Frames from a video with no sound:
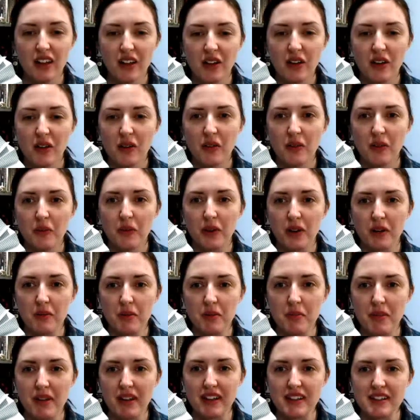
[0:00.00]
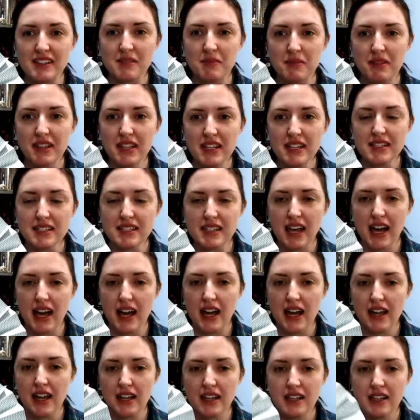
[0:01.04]
we're going to be making some of these
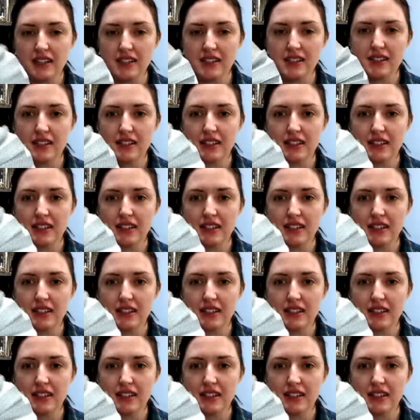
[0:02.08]
guys.